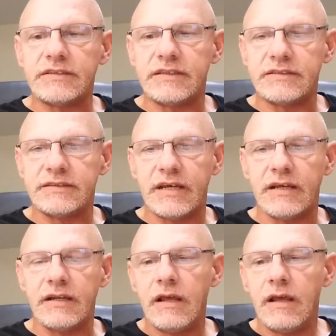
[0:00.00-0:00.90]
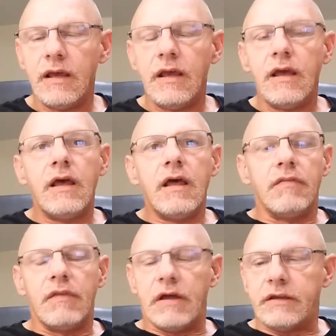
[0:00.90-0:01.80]
in his head.
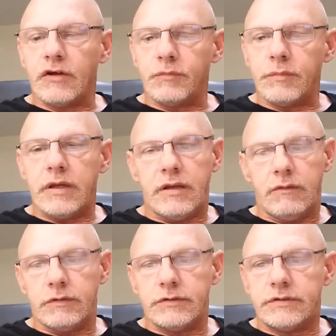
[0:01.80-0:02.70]
That tells me he was